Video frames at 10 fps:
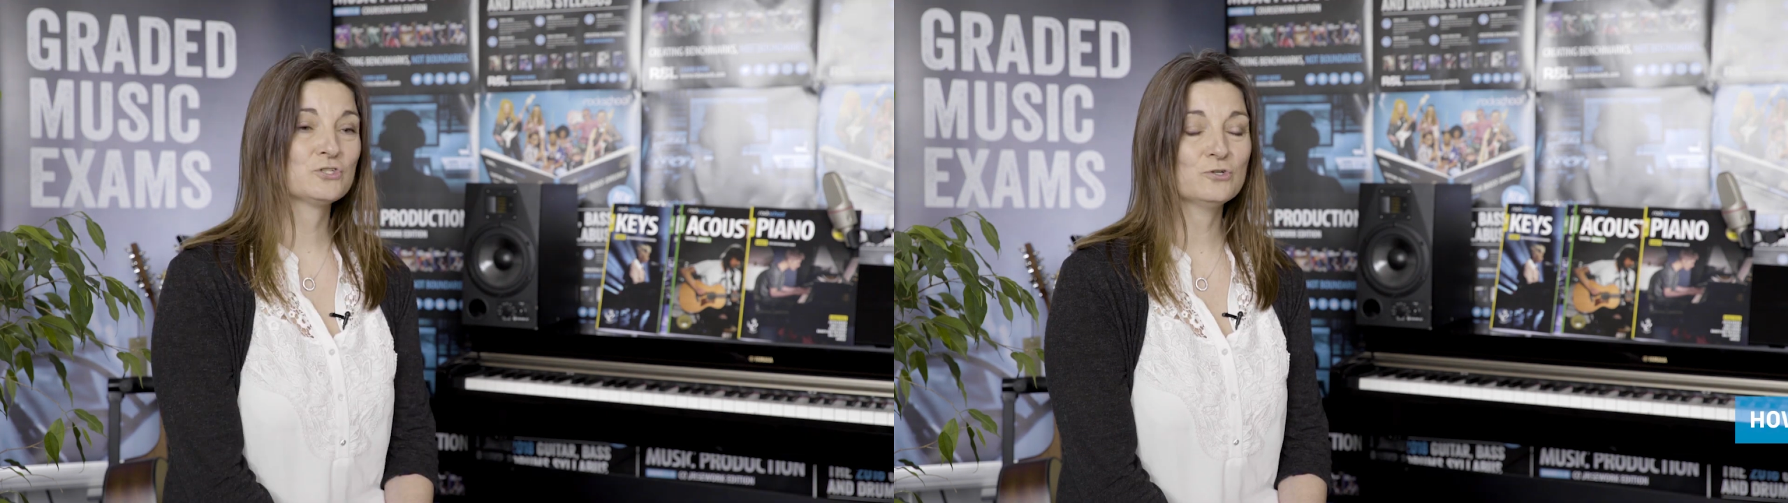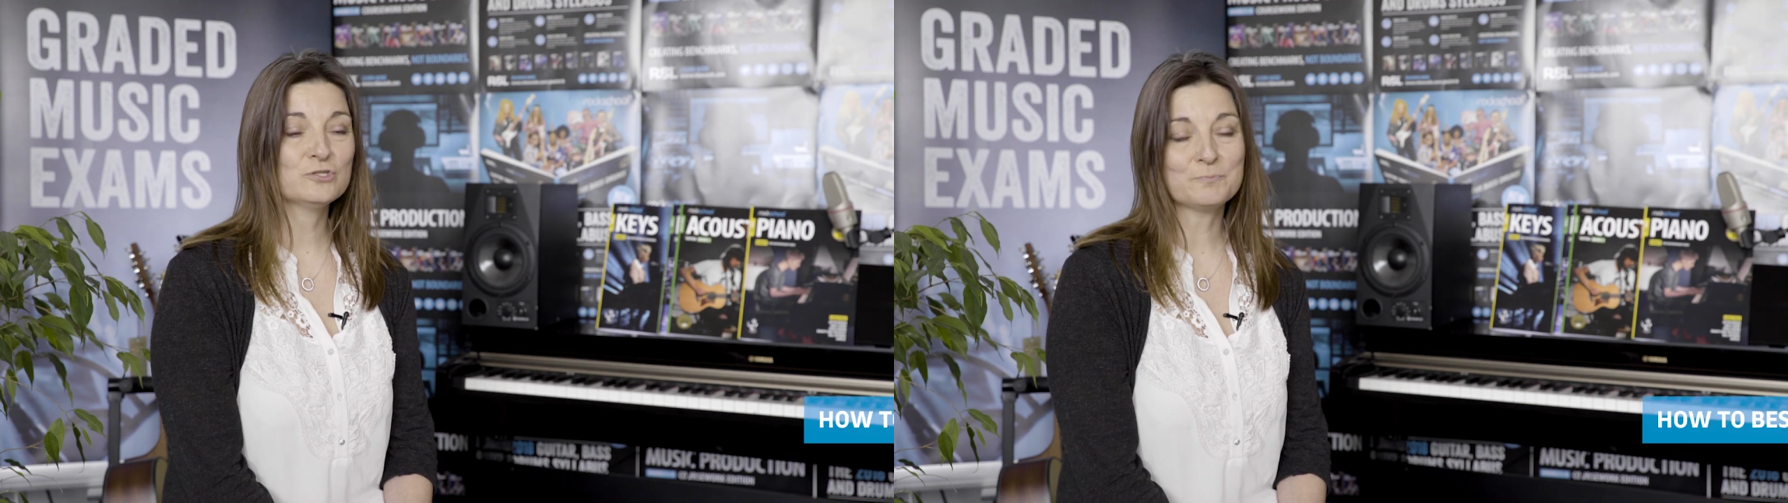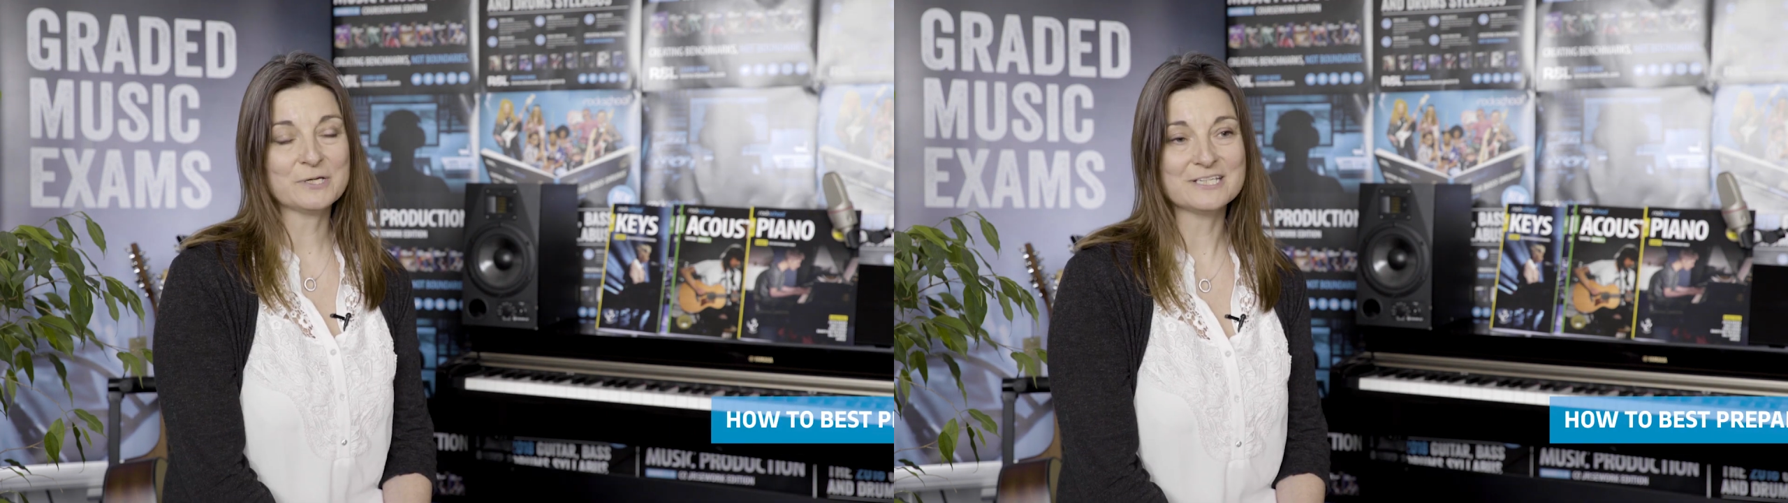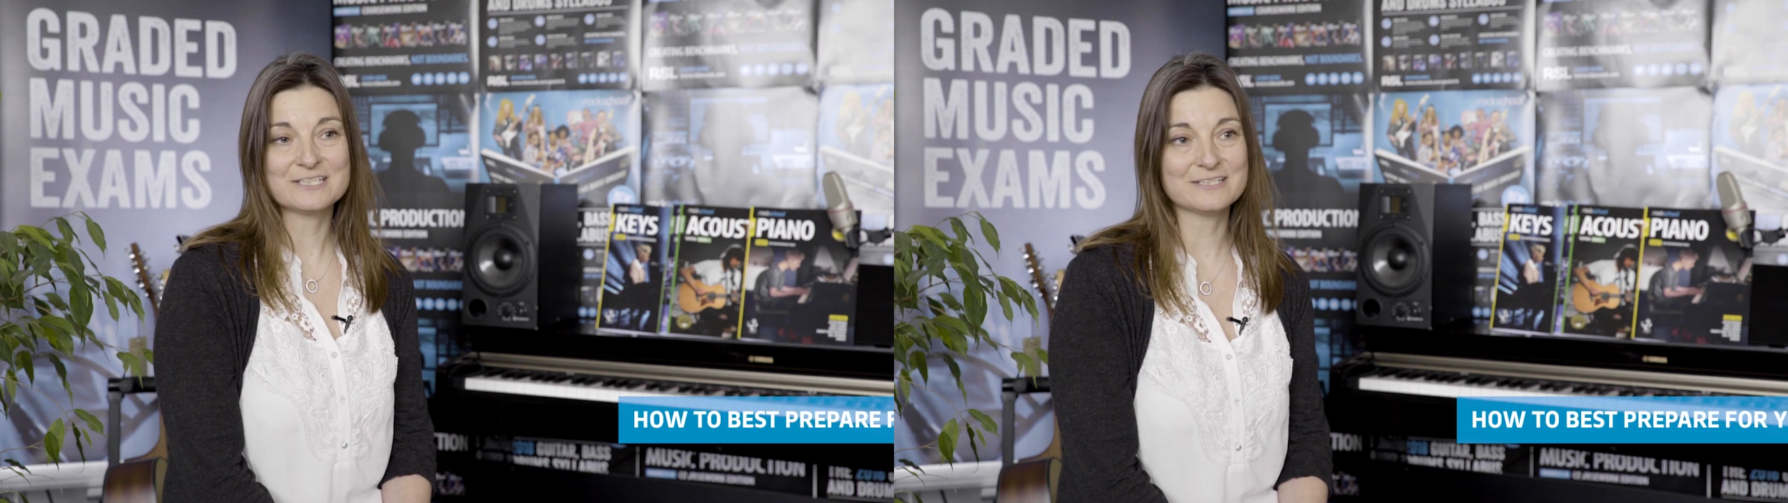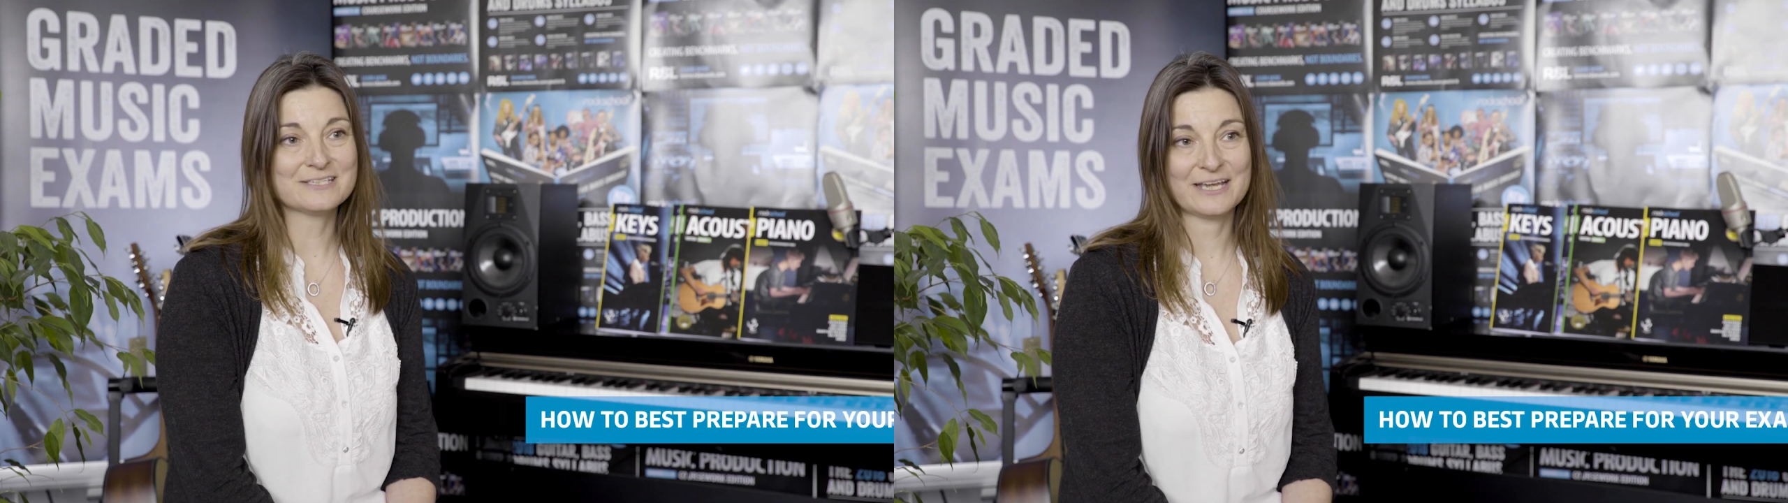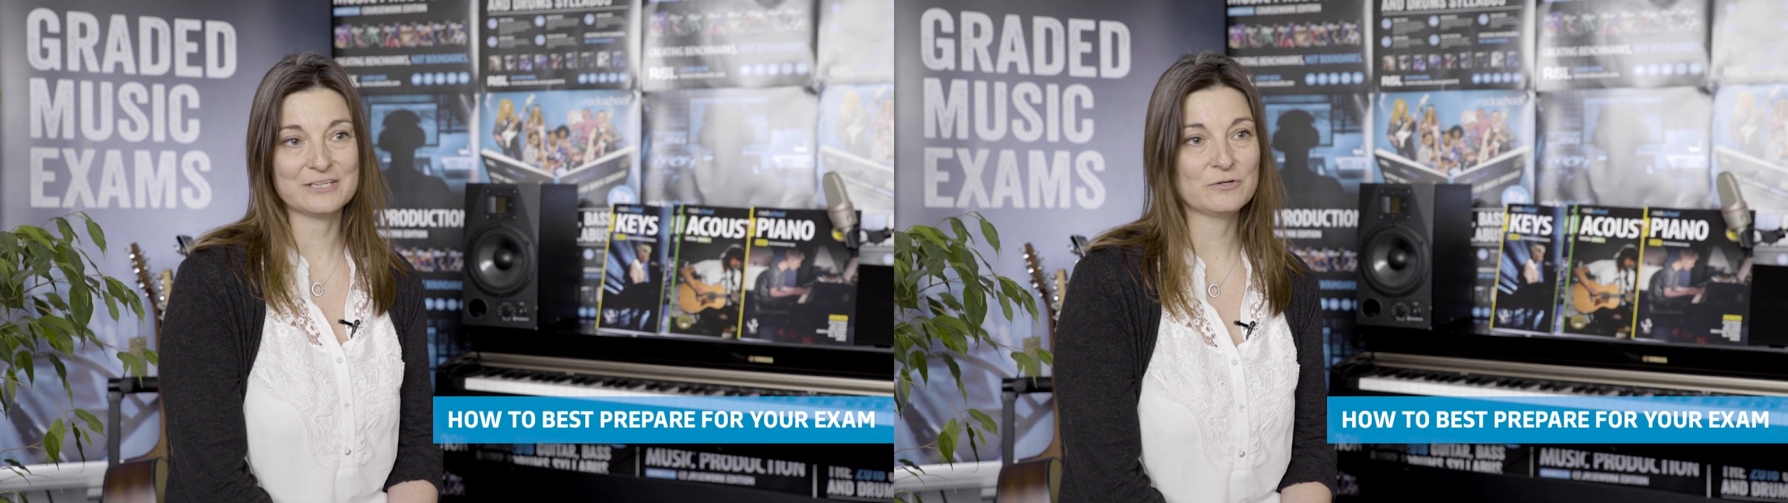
Choose pieces that